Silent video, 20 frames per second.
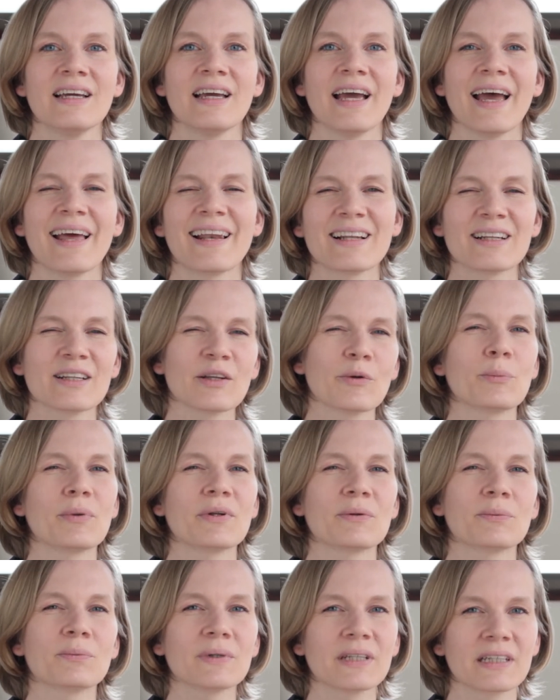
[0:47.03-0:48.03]
and a little
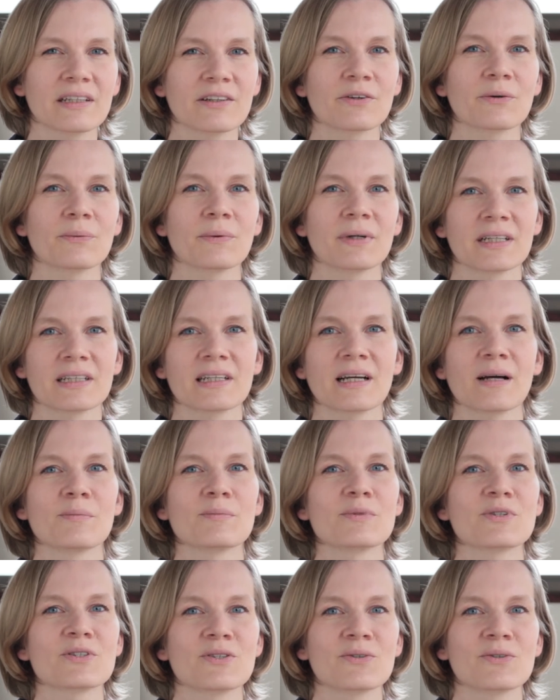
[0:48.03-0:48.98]
bit weaker when it comes